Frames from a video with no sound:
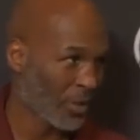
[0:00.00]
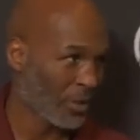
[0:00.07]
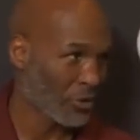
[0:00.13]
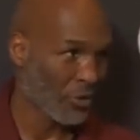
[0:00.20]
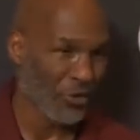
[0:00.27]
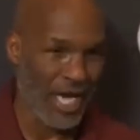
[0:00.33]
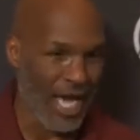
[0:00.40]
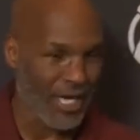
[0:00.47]

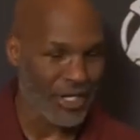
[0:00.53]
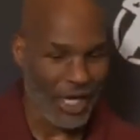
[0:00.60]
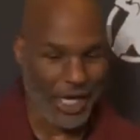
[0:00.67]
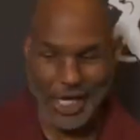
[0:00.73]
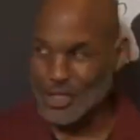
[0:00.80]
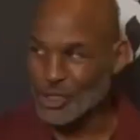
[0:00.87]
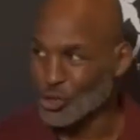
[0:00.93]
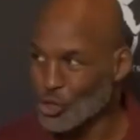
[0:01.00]
So now y'all
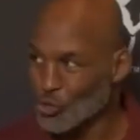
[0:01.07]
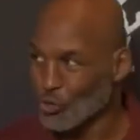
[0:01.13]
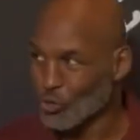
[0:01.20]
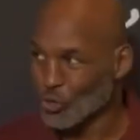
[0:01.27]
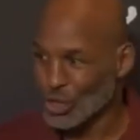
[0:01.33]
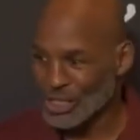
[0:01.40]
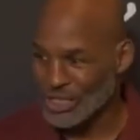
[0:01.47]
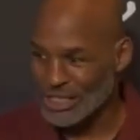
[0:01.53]
got Duke
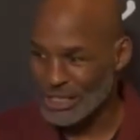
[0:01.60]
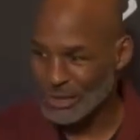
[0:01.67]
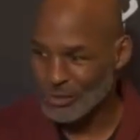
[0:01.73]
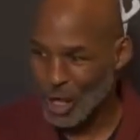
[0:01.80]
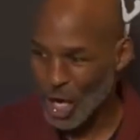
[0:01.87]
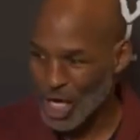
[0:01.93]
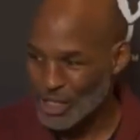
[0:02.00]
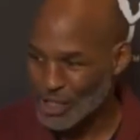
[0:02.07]
because he's
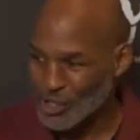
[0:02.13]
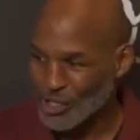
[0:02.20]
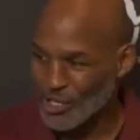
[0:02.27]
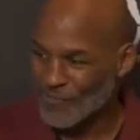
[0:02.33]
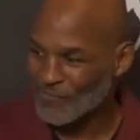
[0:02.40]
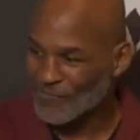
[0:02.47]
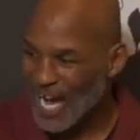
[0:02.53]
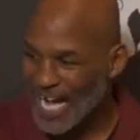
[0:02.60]
under the
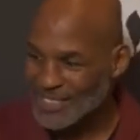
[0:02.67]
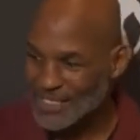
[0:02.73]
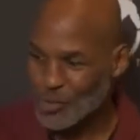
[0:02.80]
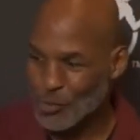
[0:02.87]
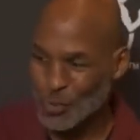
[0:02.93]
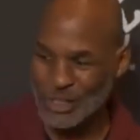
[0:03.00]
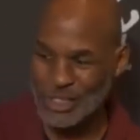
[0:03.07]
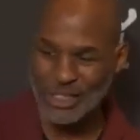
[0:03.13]
advisor,
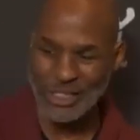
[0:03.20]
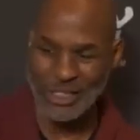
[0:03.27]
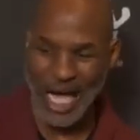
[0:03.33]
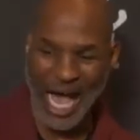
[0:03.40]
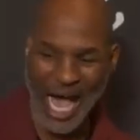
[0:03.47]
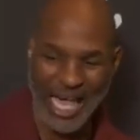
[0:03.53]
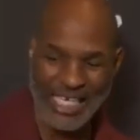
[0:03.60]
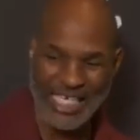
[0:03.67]
which the
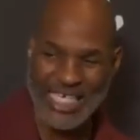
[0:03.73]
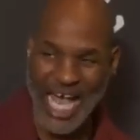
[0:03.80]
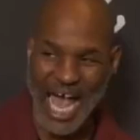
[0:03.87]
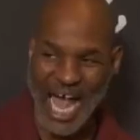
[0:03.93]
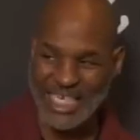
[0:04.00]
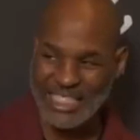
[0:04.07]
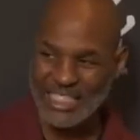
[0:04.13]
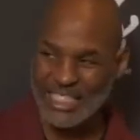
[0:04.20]
Ali
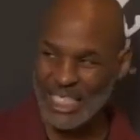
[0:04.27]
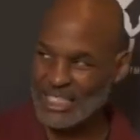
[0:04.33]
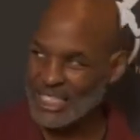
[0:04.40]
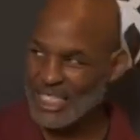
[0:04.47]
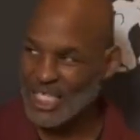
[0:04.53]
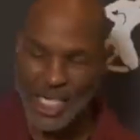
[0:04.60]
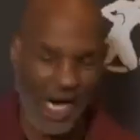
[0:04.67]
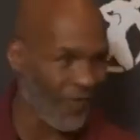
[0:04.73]
Act
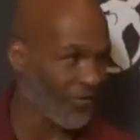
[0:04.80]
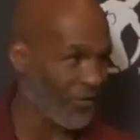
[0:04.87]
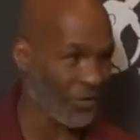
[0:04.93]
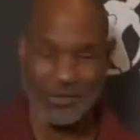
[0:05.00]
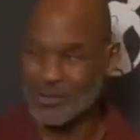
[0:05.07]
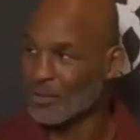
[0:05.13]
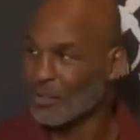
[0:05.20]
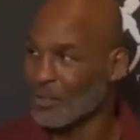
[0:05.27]
doesn't cover.